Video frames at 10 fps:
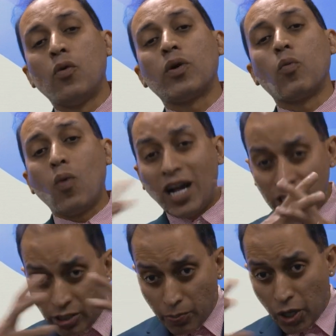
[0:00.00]
We want
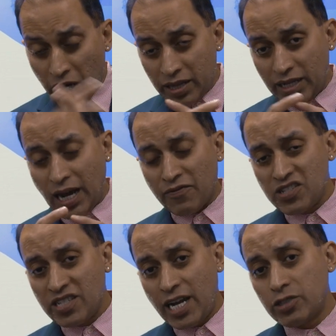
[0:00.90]
you part of the
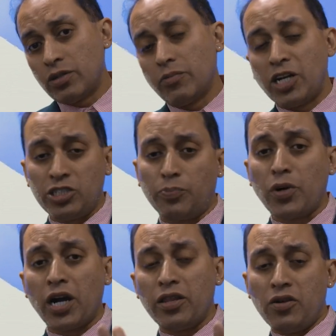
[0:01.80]
conversation, we want you
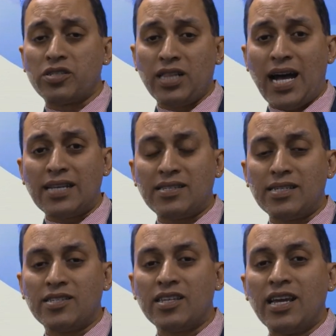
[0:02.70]
part of those
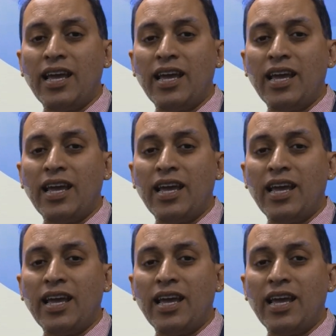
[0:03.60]
classes.